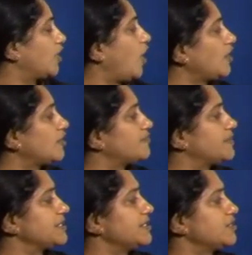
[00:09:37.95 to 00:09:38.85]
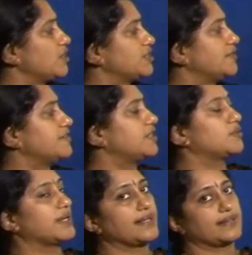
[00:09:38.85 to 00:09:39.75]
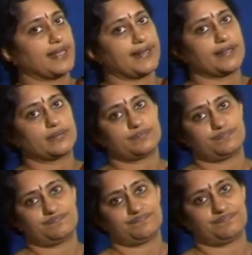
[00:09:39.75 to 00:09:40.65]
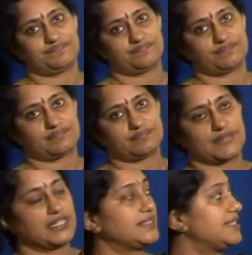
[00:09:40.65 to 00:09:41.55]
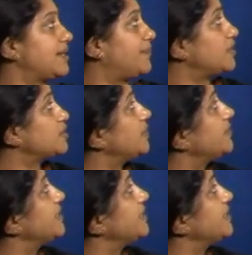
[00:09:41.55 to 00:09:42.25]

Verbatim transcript: gone out of business or shifted to another area. These are possible